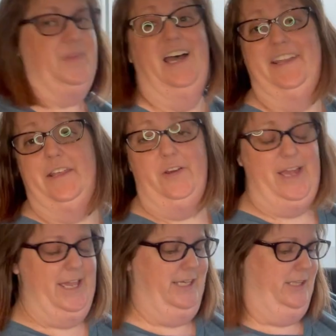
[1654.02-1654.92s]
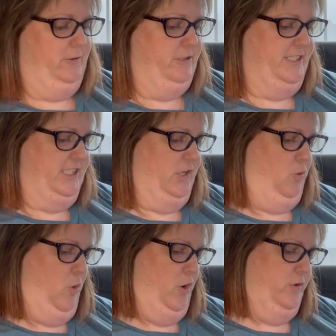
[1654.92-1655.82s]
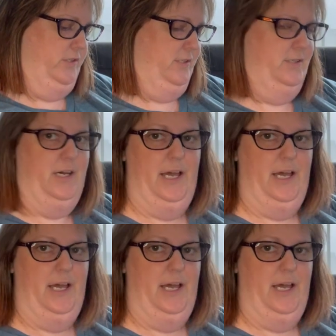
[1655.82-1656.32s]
Another Agatha Christie quote,